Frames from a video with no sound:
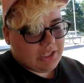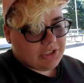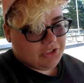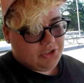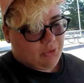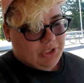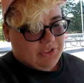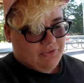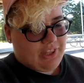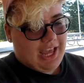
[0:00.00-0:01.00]
There's no
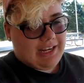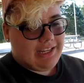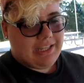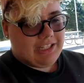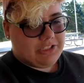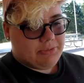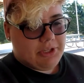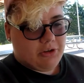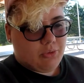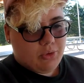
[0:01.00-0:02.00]
reason for that to
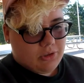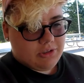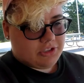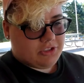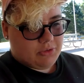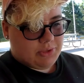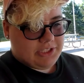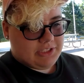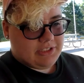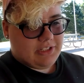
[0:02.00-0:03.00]
be a rule. There's no
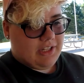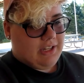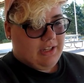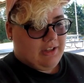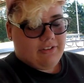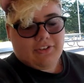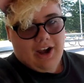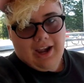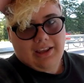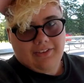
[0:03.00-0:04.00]
reason for
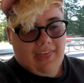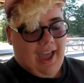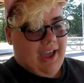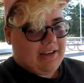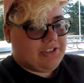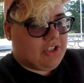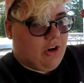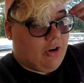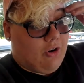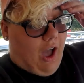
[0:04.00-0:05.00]
any of that.
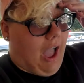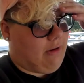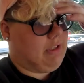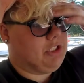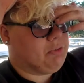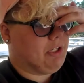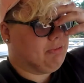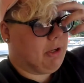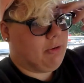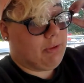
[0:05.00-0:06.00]
So I will express
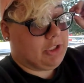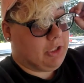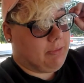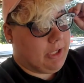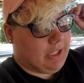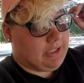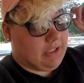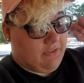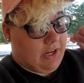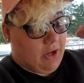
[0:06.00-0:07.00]
my own personal opinions
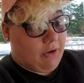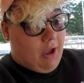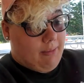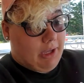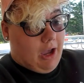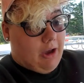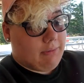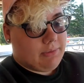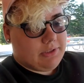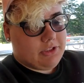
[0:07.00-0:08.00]
in a video coming up
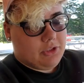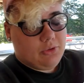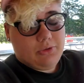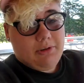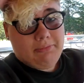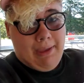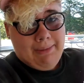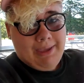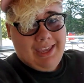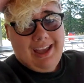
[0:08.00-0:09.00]
soon.
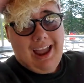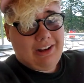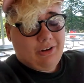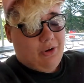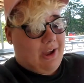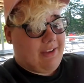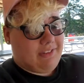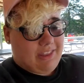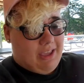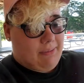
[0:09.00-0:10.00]
Maybe, I don't know, I have to
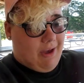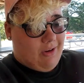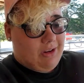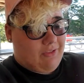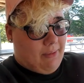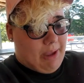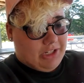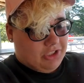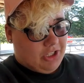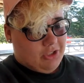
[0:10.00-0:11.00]
think about if I'm
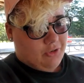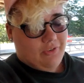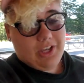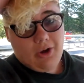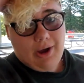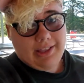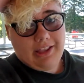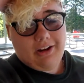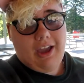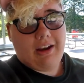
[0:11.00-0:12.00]
actually going to do a video on
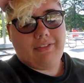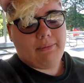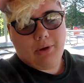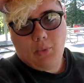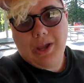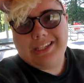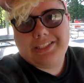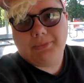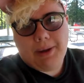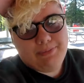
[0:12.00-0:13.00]
that or not, if I'm going to
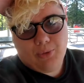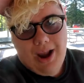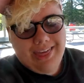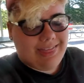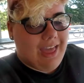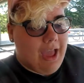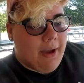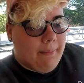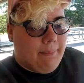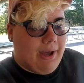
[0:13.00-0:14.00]
waste my
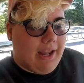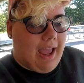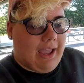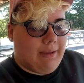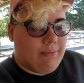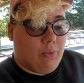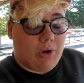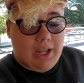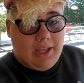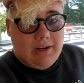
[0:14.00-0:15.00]
breath. But I am
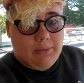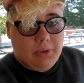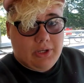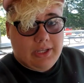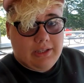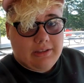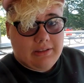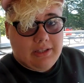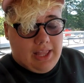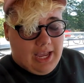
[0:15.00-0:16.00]
working on uploading
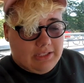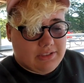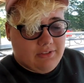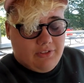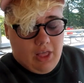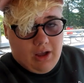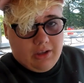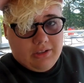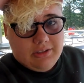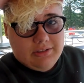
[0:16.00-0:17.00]
the last
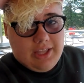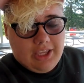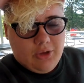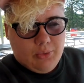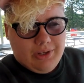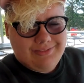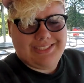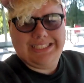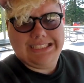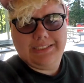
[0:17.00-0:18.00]
vlog that you would have
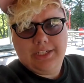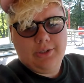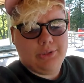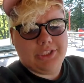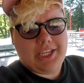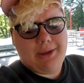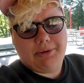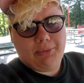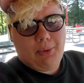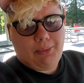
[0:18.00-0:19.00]
seen, which is Camp
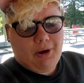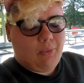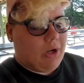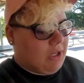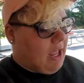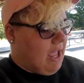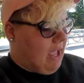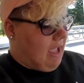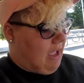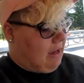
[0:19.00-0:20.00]
Dearborn Part one,
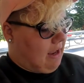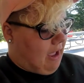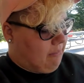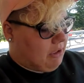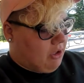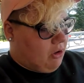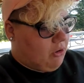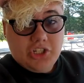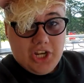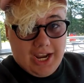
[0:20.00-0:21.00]
and I'm gonna
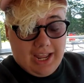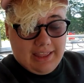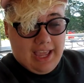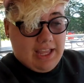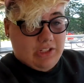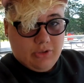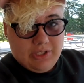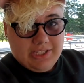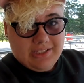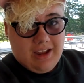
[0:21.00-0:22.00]
go check on that, do
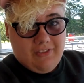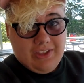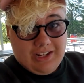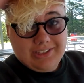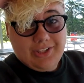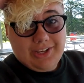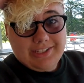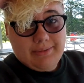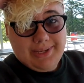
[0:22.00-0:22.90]
this stuff, and I'll see you guys in a